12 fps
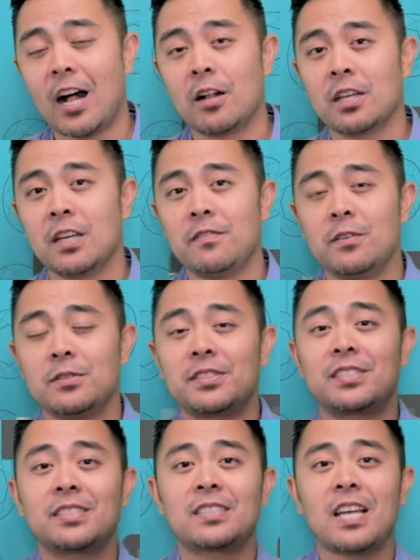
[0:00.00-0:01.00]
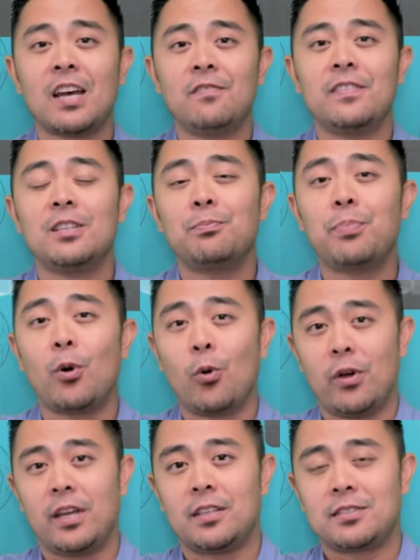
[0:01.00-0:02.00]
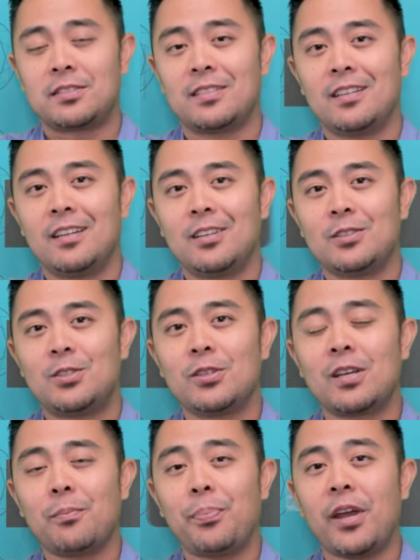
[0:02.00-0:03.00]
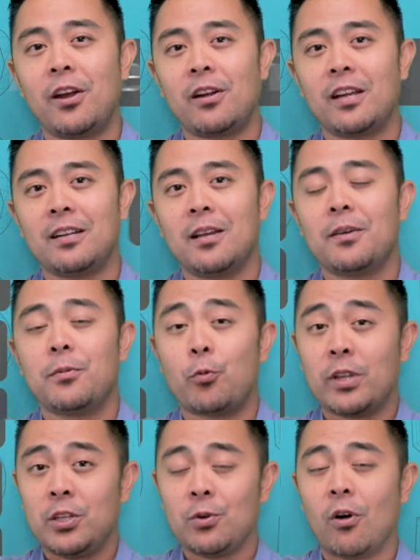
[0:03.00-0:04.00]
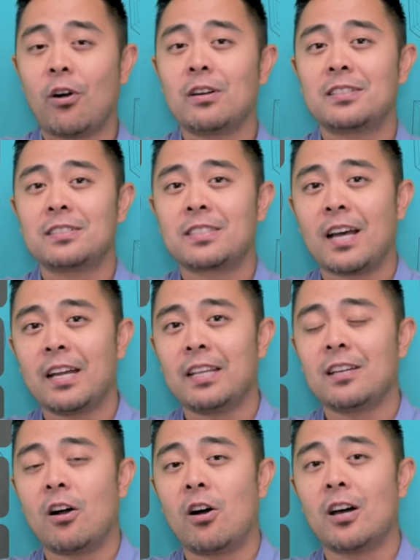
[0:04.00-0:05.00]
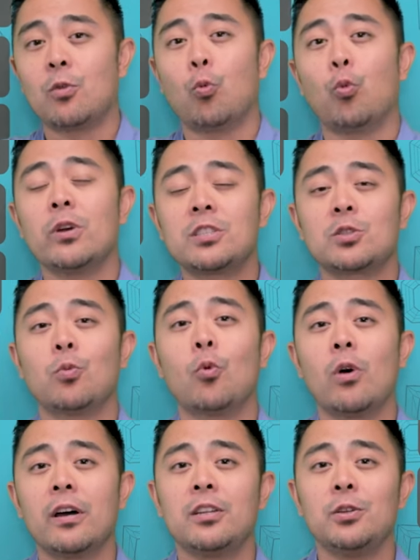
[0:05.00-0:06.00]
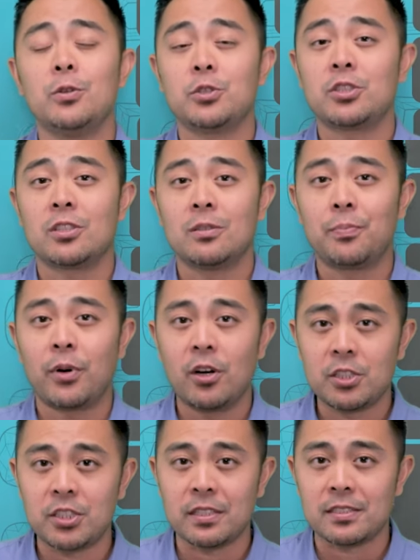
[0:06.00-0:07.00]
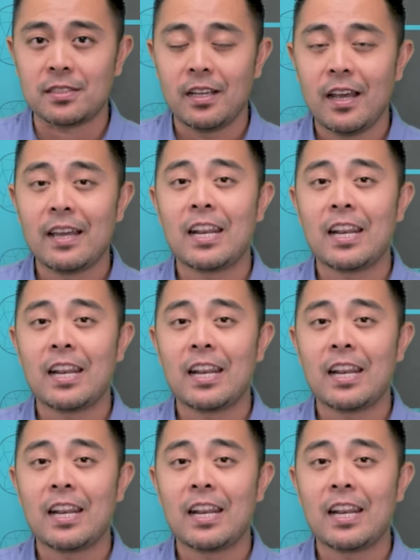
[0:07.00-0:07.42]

I'll give you seven points to compare it when you are deciding on which one you should purchase.